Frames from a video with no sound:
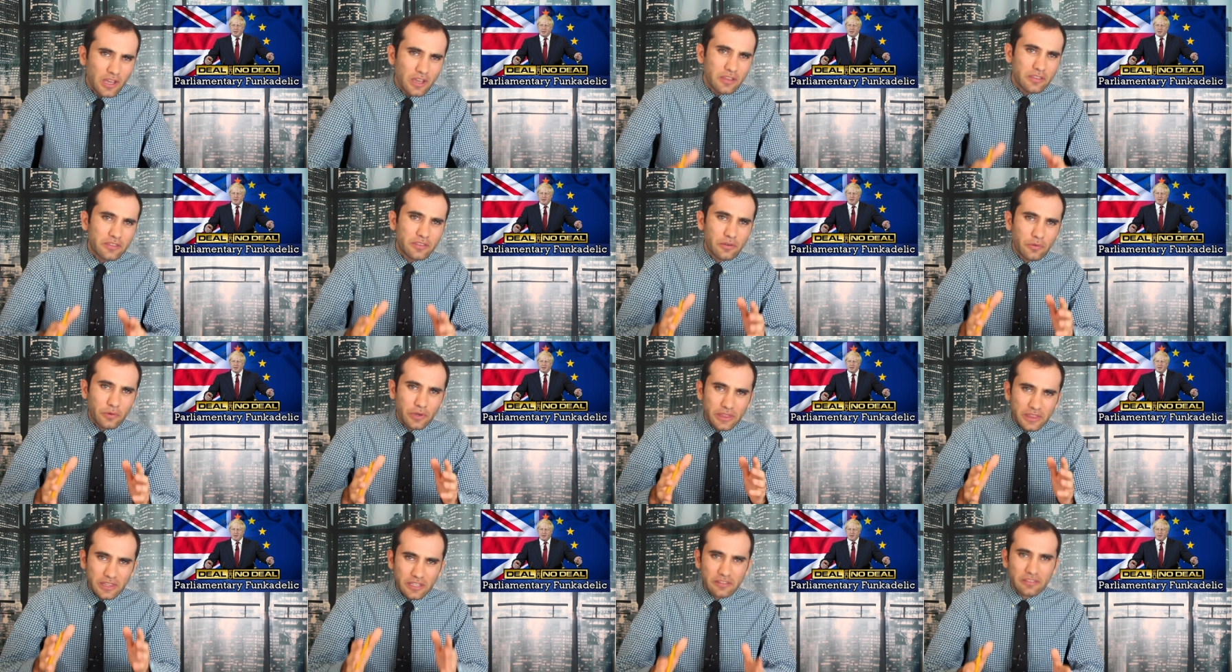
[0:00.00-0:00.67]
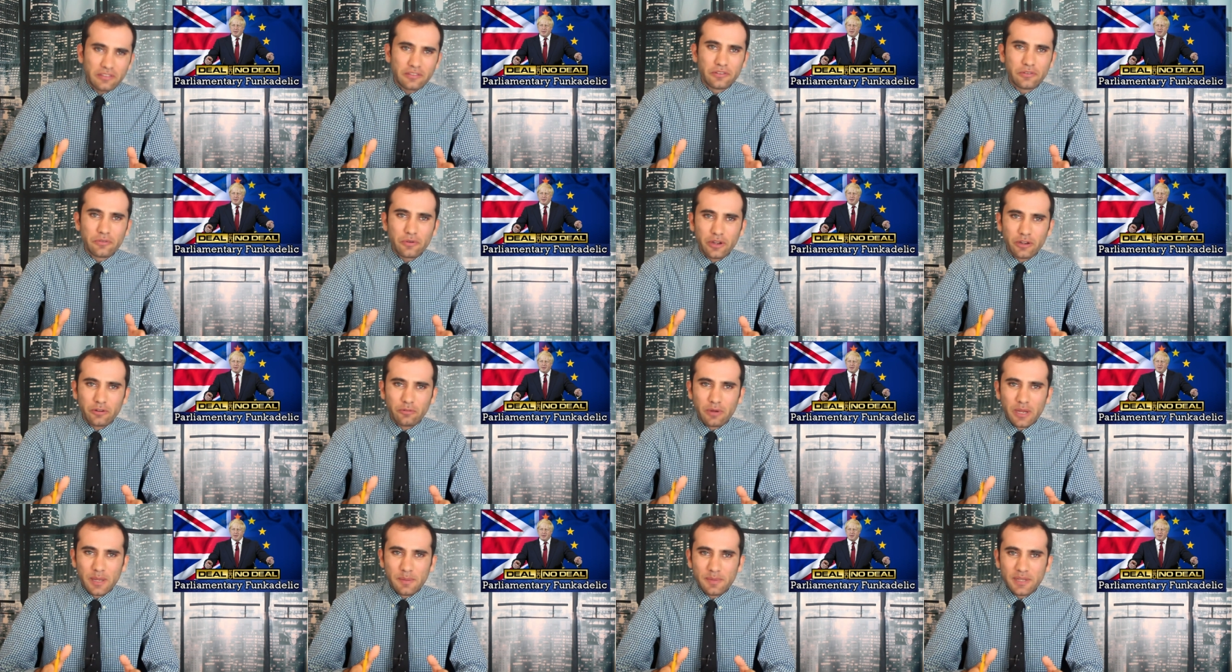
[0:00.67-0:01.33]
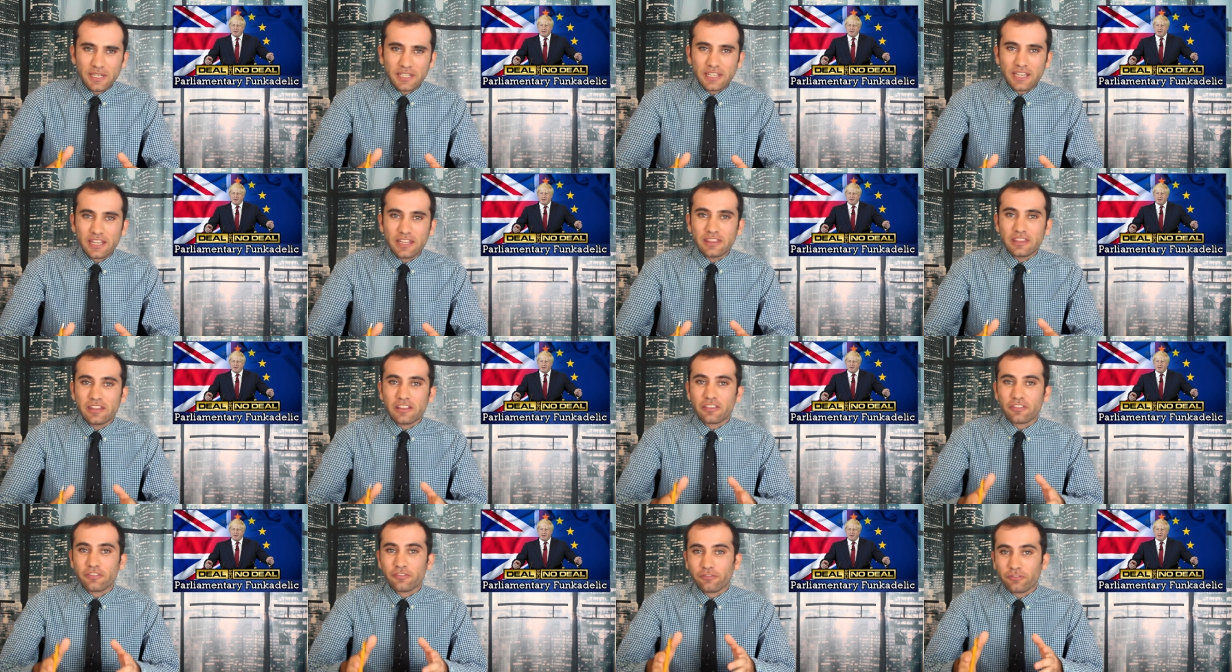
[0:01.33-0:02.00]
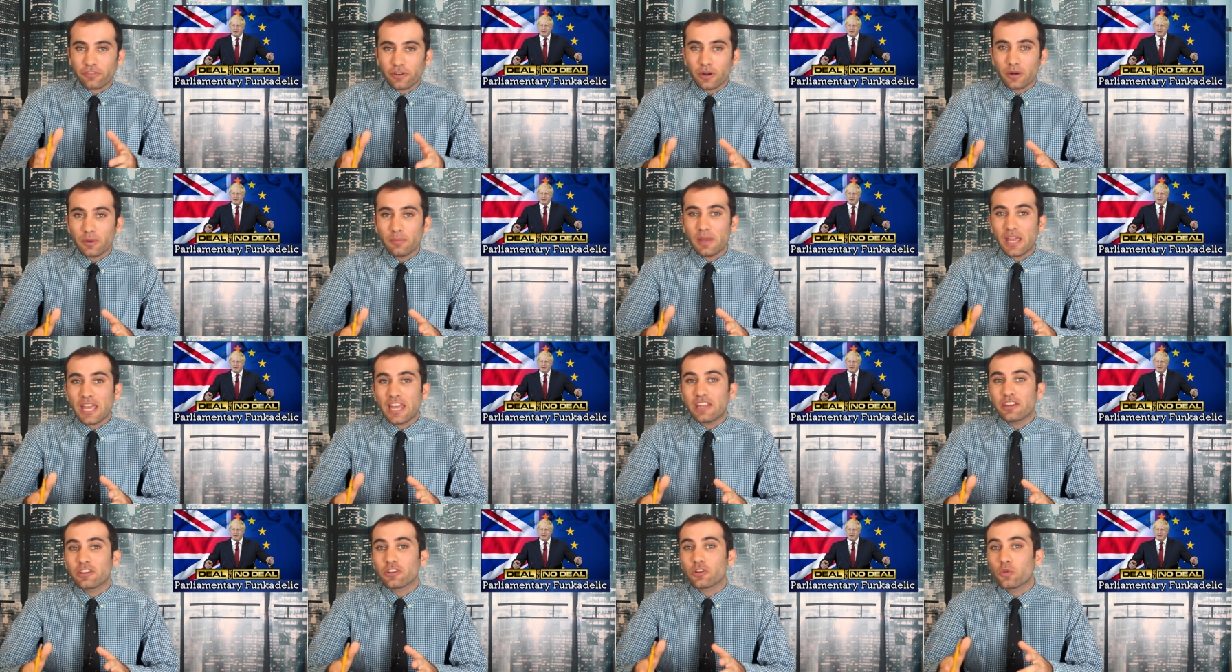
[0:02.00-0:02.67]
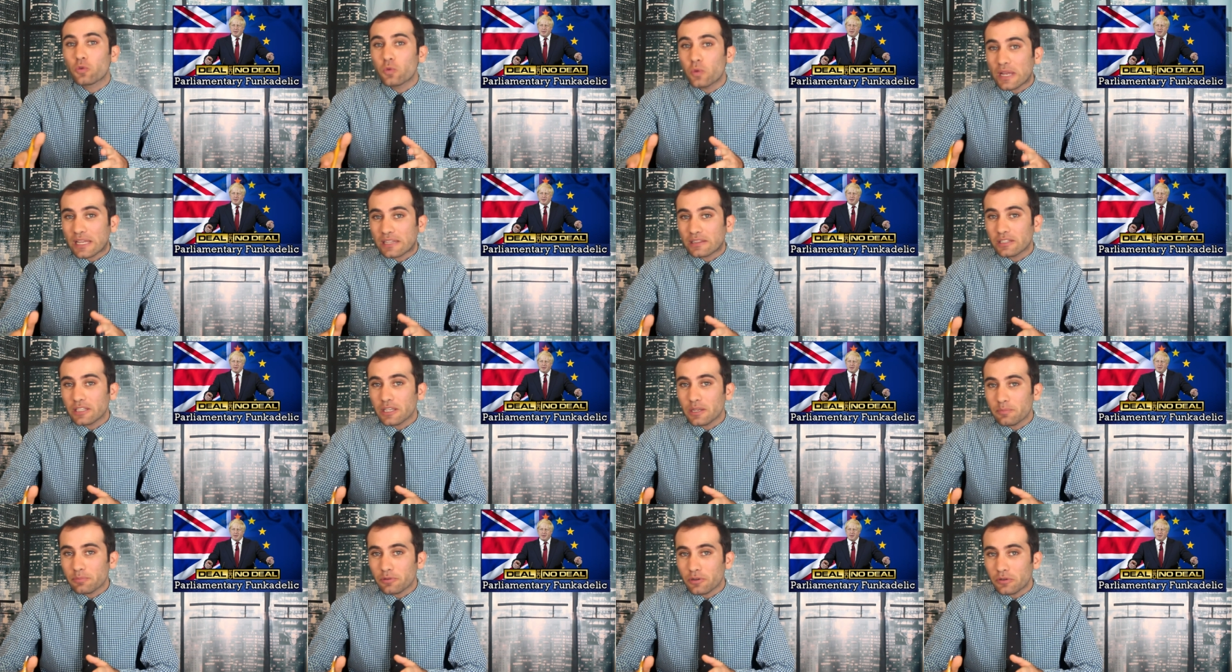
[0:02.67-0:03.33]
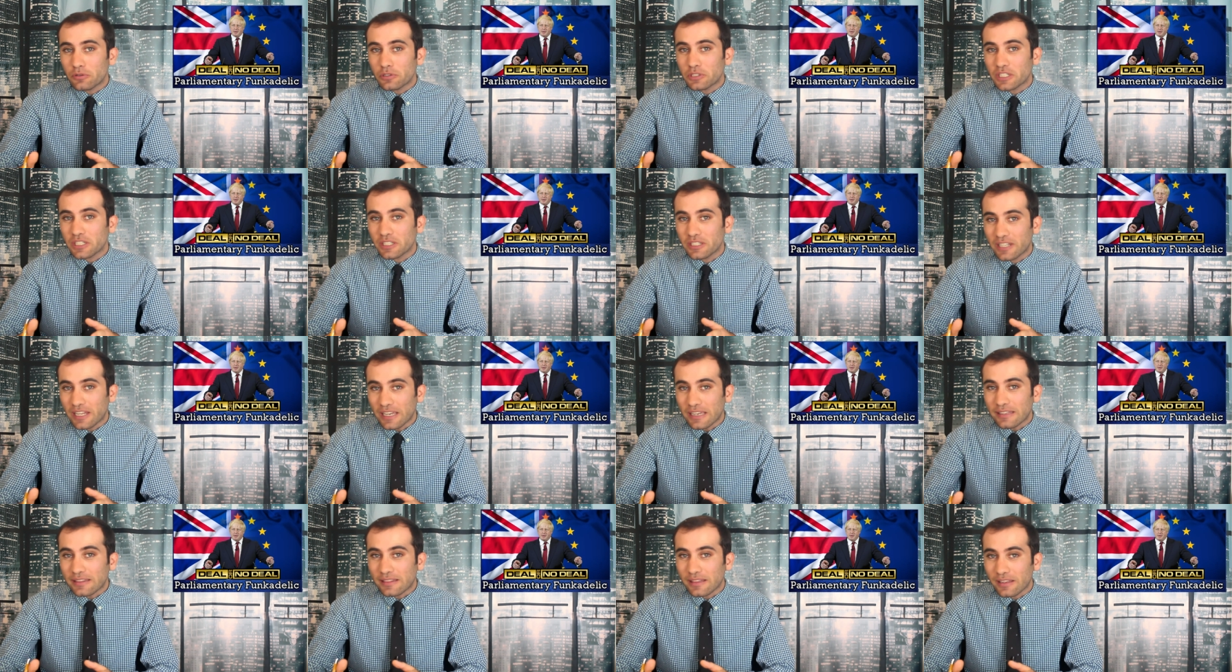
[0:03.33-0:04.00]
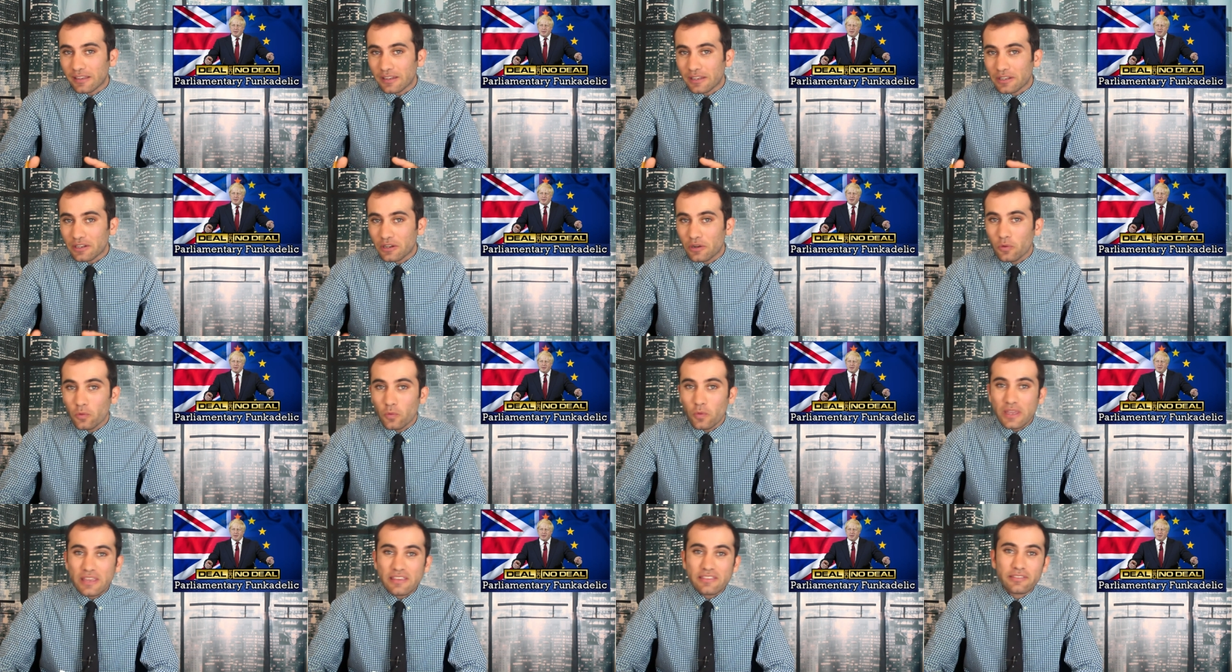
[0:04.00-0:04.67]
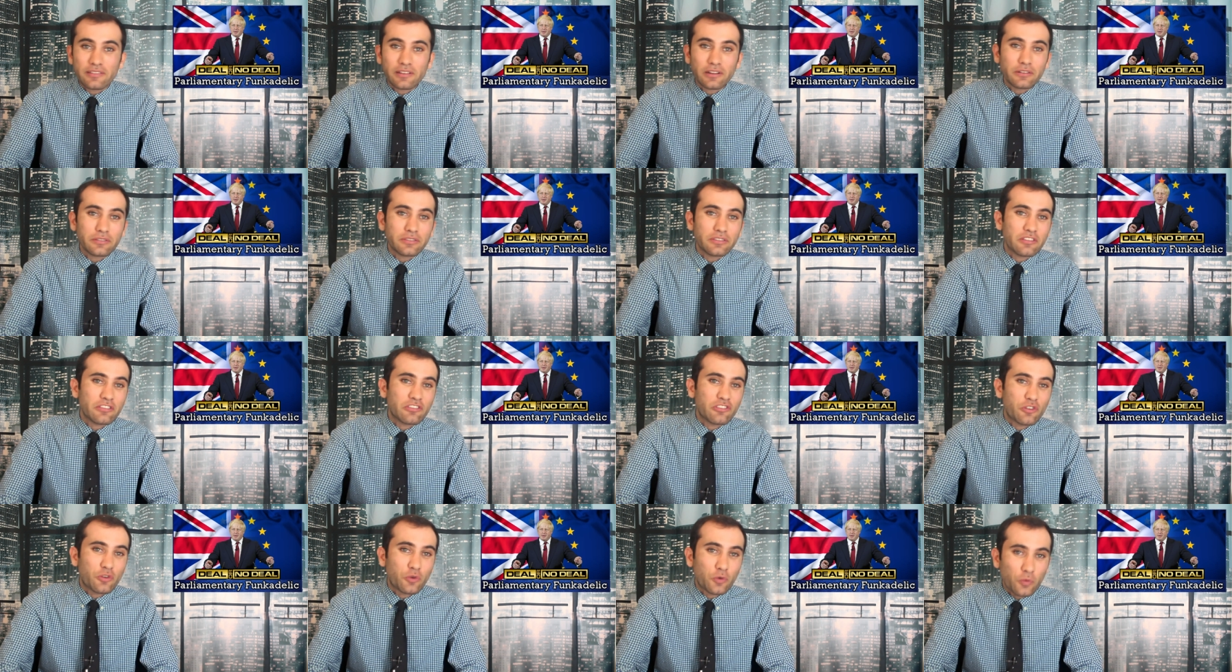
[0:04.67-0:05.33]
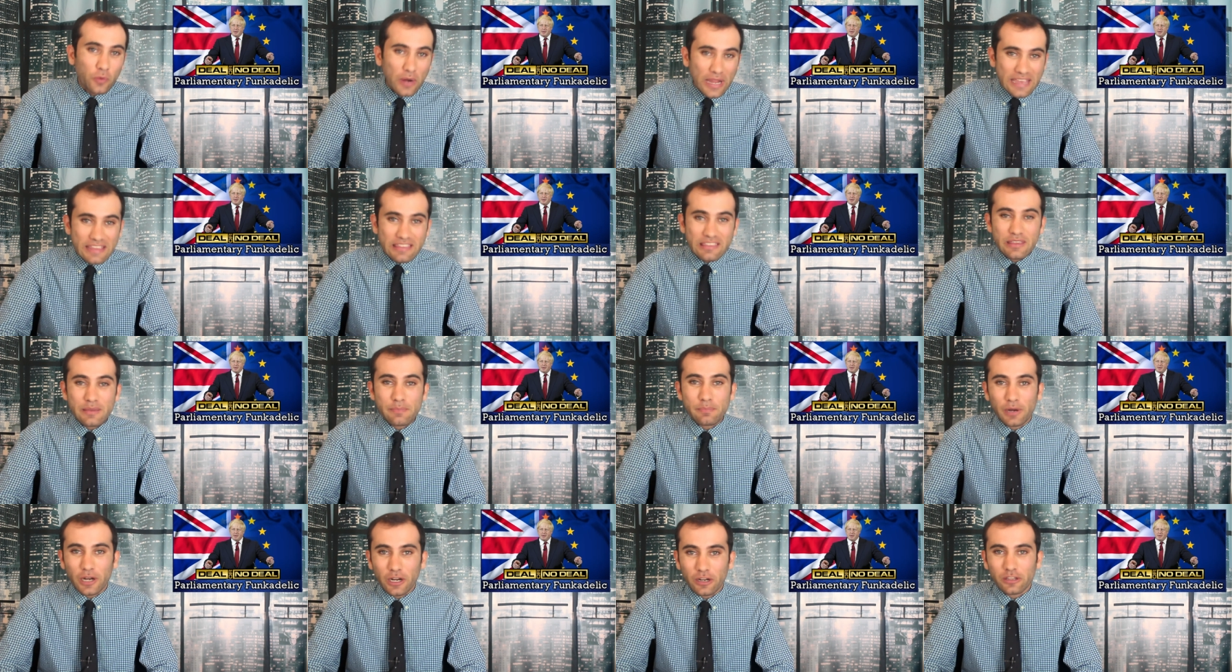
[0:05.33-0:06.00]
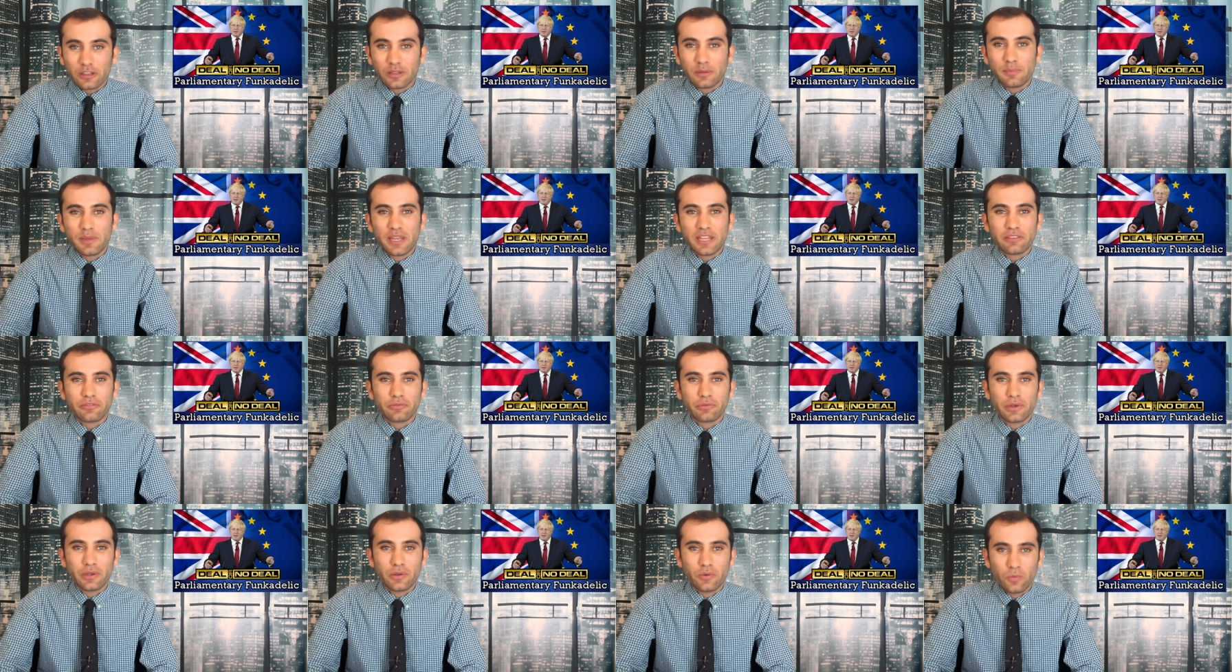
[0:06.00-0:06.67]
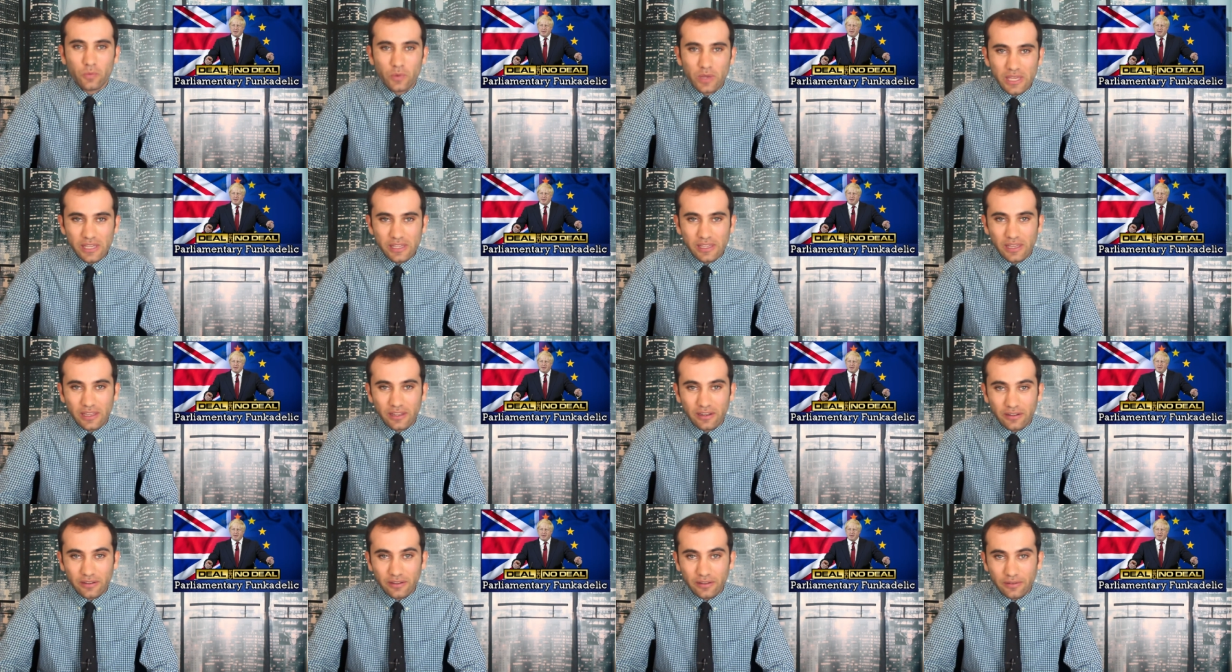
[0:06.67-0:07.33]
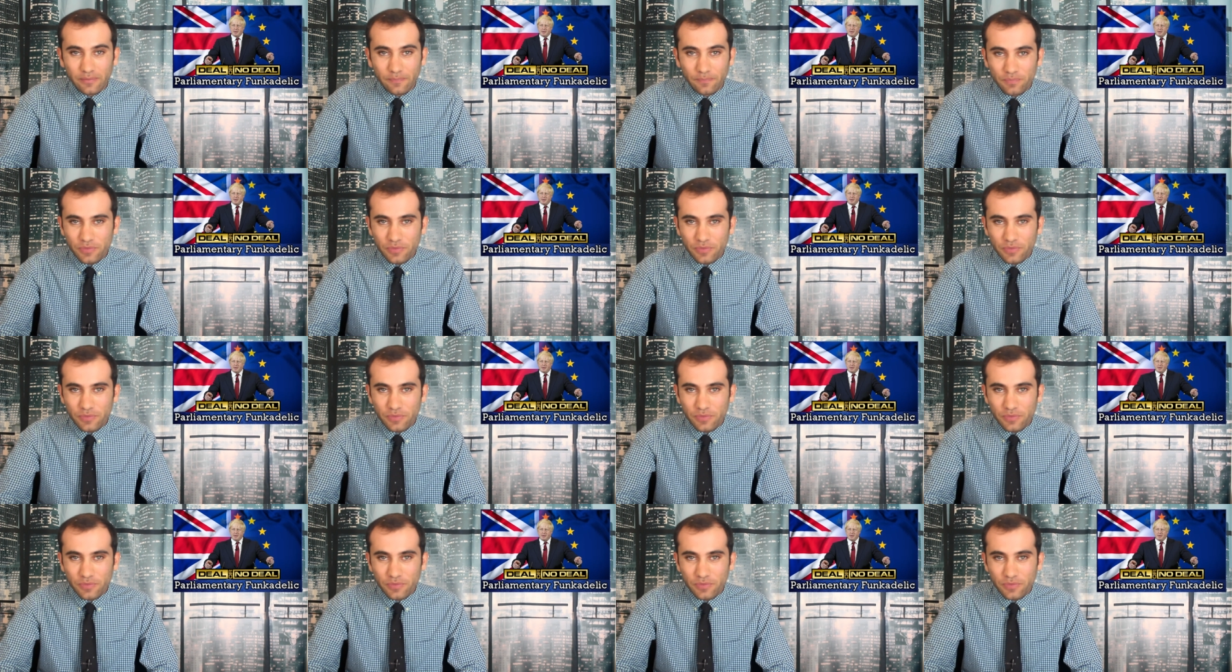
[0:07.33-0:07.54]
So with this new agreement and this firm and quickly approaching deadline, we start this crazy parliamentary weekend.